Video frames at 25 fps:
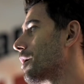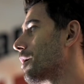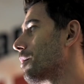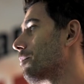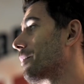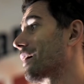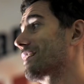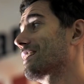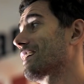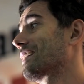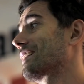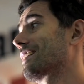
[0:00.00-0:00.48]

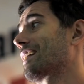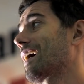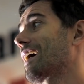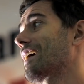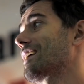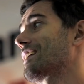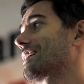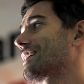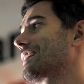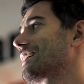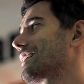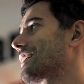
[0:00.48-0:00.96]
But
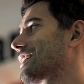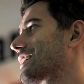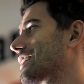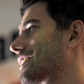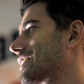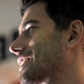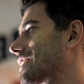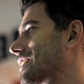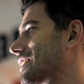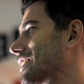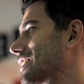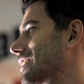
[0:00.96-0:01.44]
sometimes
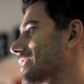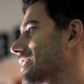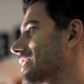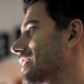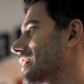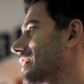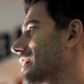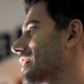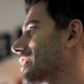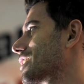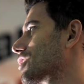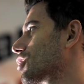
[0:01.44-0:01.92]

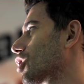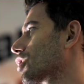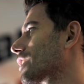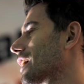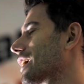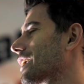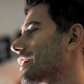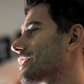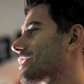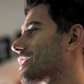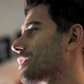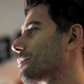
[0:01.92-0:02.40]
it's not
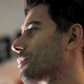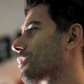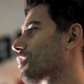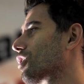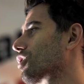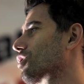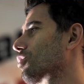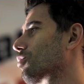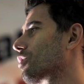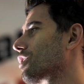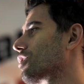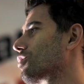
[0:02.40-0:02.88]
that easy
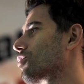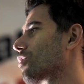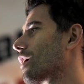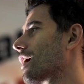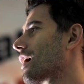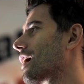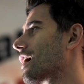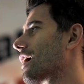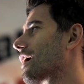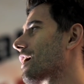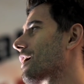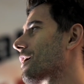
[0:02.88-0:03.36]
because when you
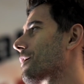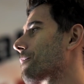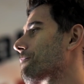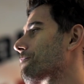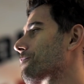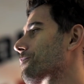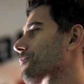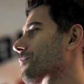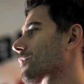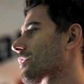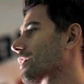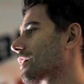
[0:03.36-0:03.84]
are
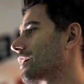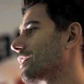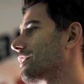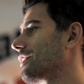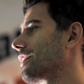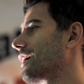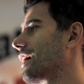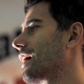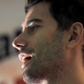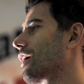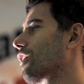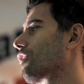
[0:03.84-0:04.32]
in
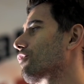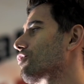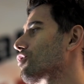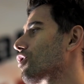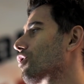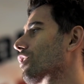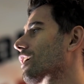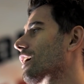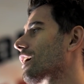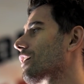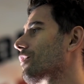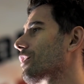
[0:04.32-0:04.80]
the end of
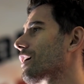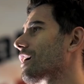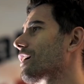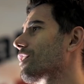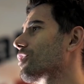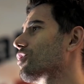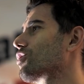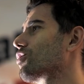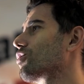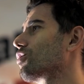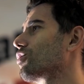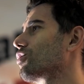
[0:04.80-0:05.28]
your career,
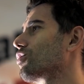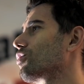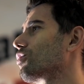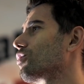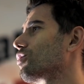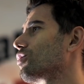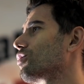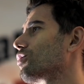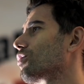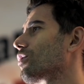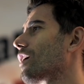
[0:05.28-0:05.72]
you